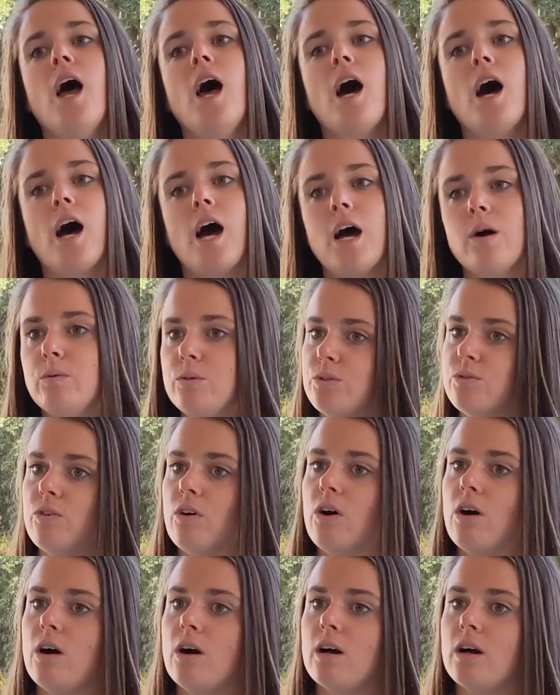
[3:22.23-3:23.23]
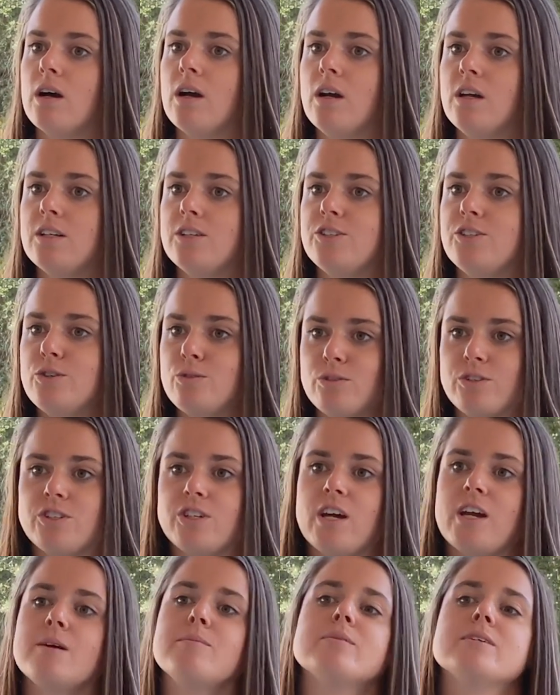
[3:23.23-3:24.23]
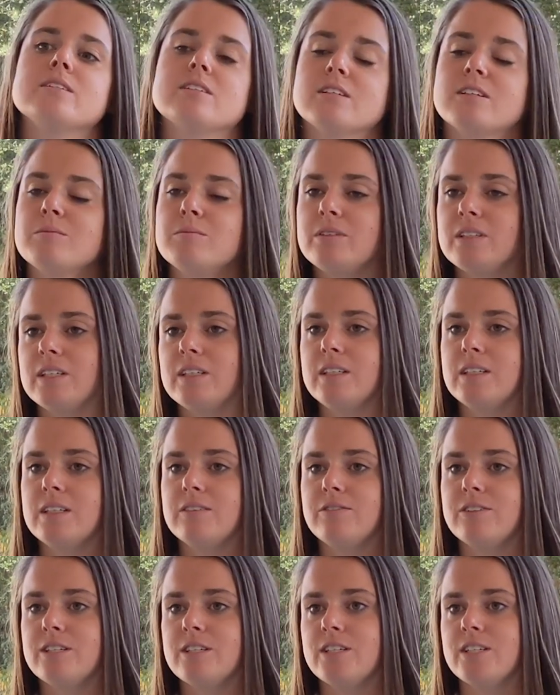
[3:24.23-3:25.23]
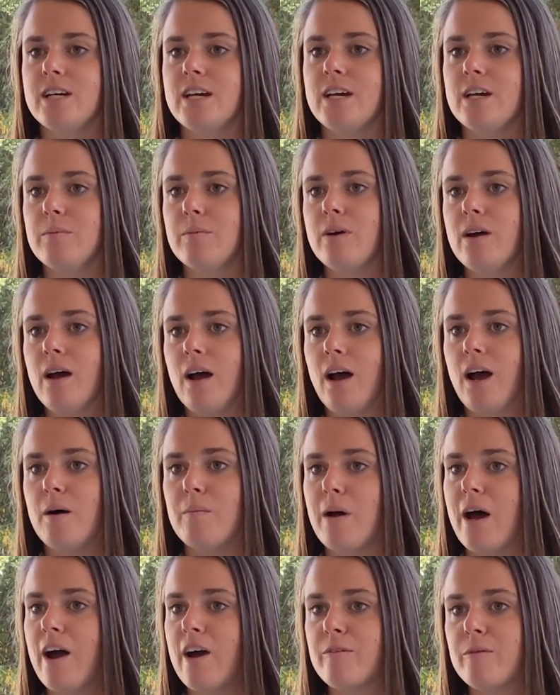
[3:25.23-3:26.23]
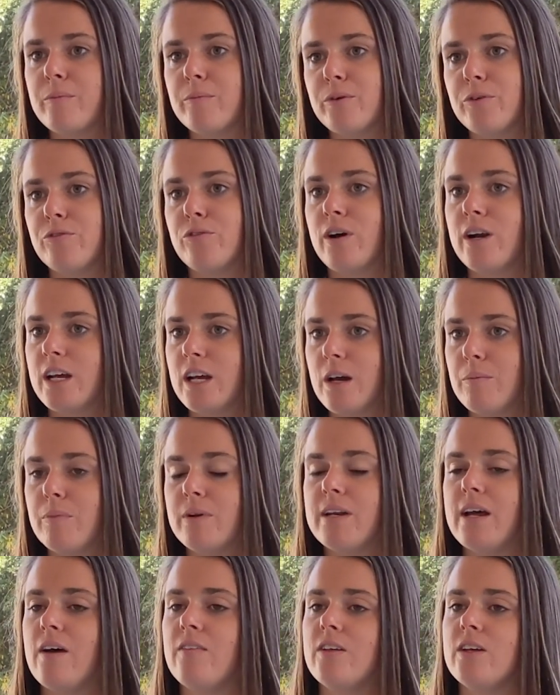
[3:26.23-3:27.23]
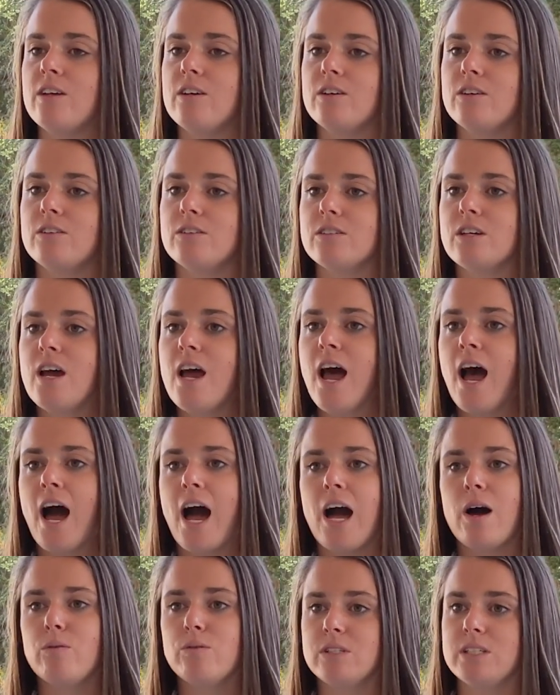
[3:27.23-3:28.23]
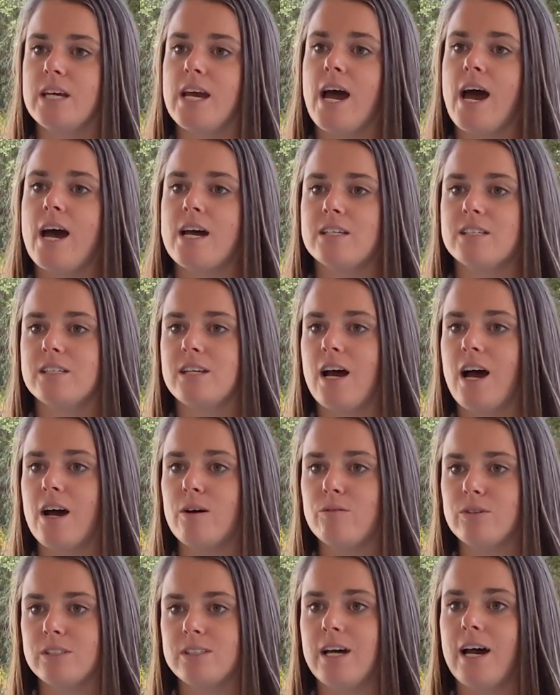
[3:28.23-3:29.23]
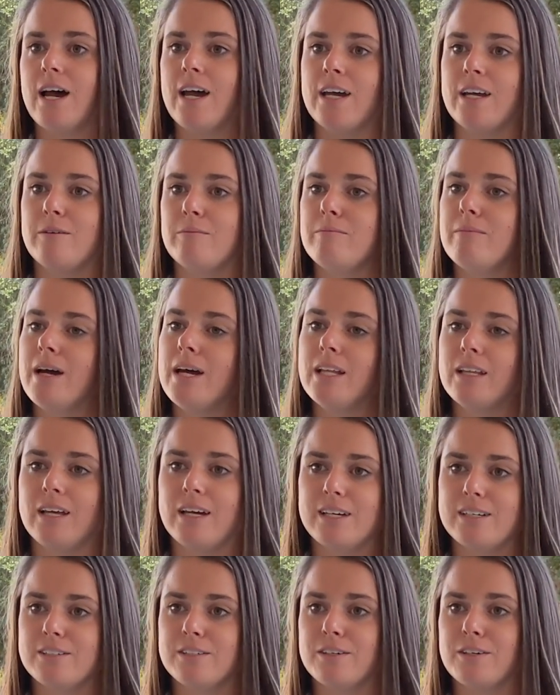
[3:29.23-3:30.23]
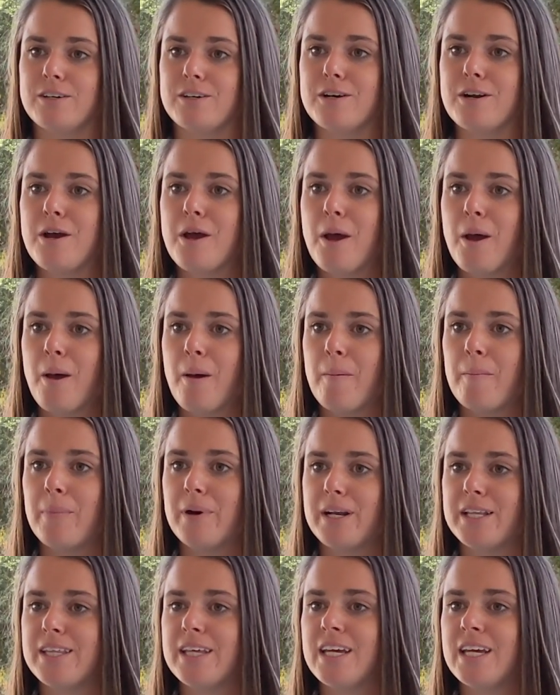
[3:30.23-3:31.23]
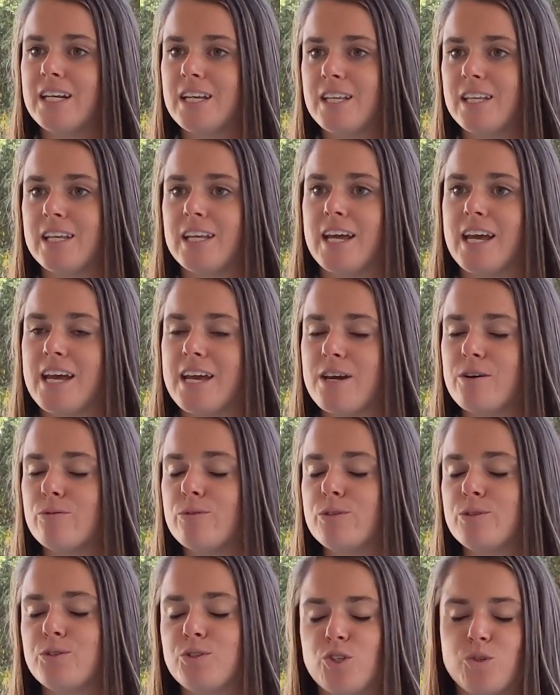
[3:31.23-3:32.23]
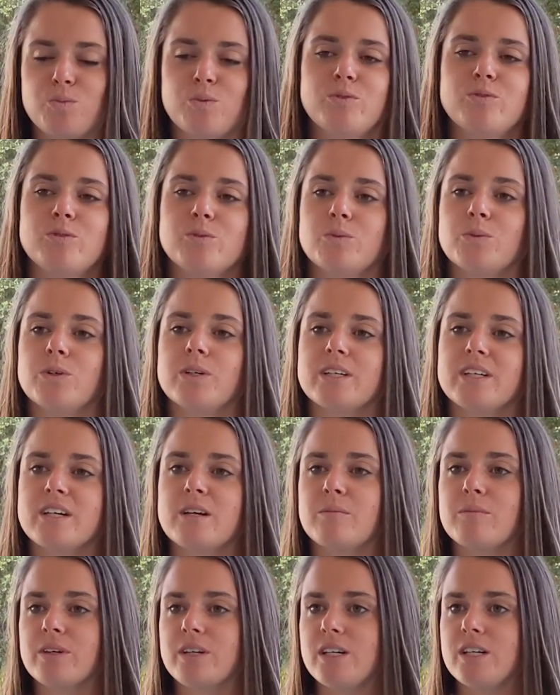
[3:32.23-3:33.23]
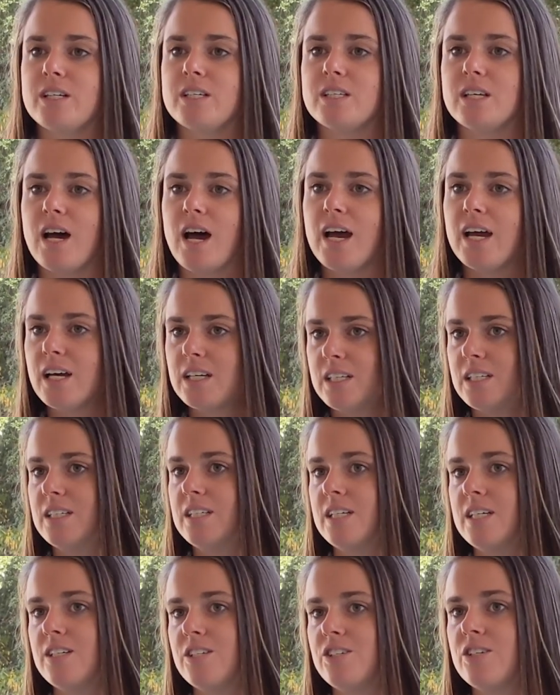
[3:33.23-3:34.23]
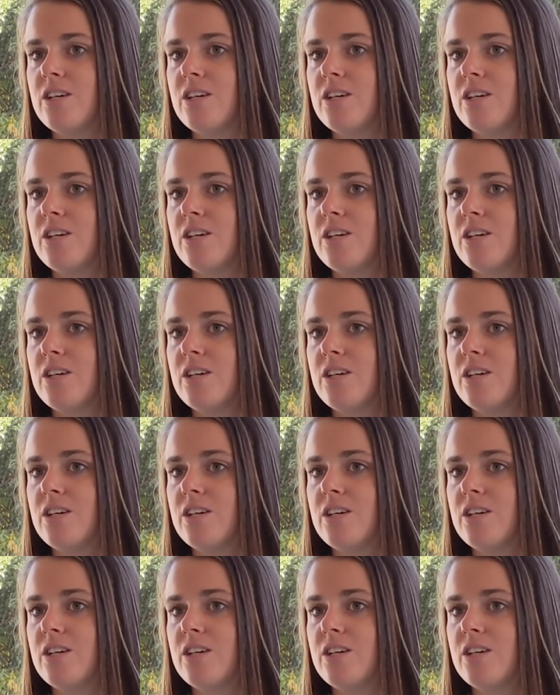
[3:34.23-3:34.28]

I was wrong. Dune shape is a completely different shape. I remember running up and down the hills. I was gassed. I was dying. My legs hurt. But at the end of the day, it was super rewarding because I got to teach